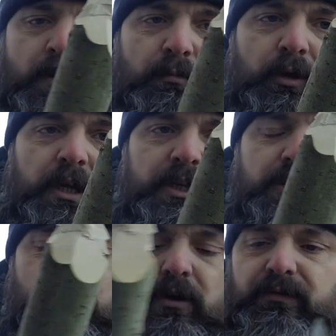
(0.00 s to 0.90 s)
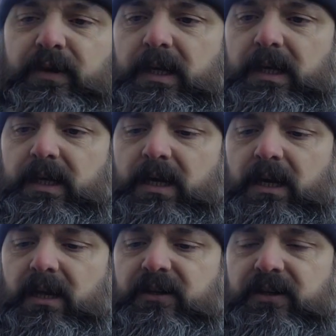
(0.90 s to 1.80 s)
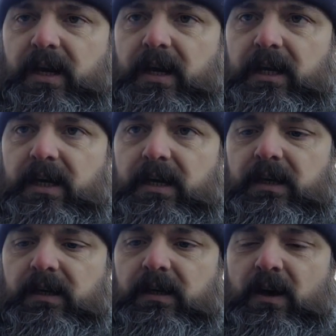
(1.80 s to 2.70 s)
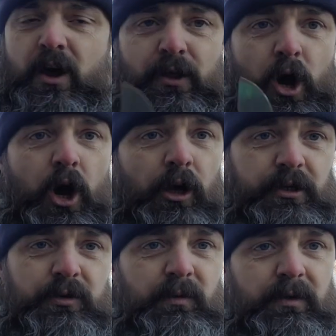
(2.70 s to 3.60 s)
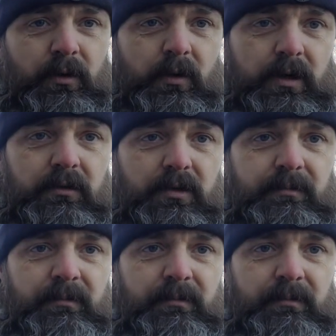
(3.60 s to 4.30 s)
but it's not the, I'd say, the hardest wood in the world.